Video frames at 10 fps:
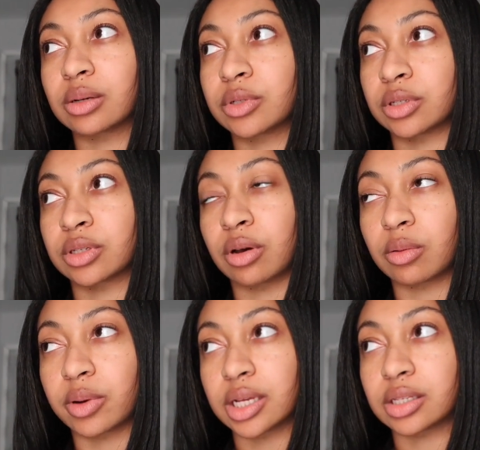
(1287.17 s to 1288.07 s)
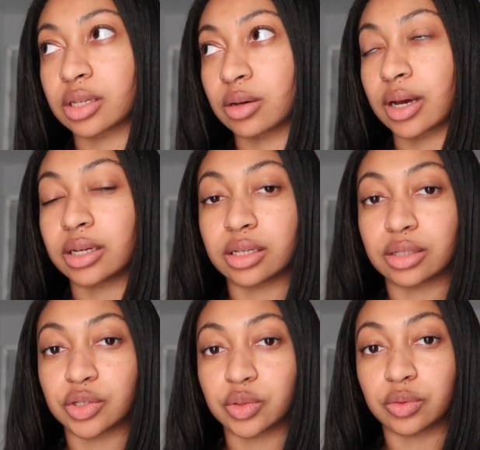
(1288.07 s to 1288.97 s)
I'm just going, so I
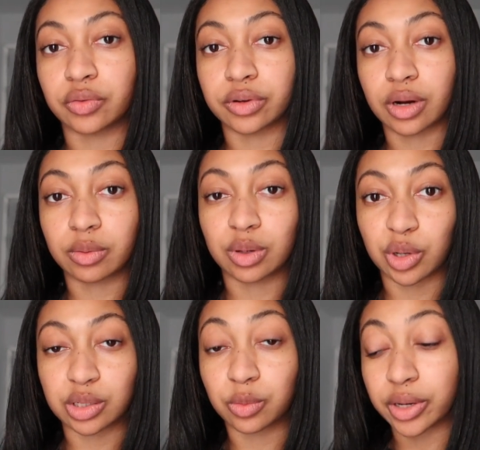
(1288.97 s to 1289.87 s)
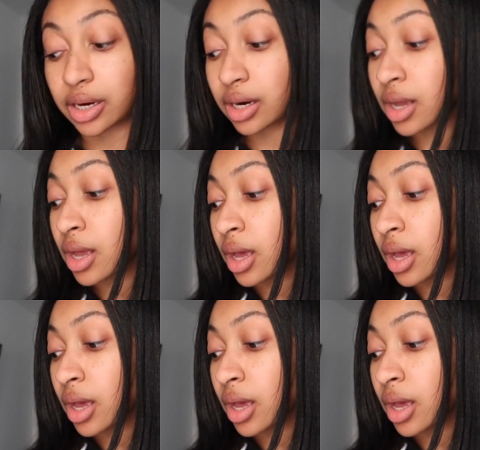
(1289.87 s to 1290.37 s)
need to figure out what I'm about to wear.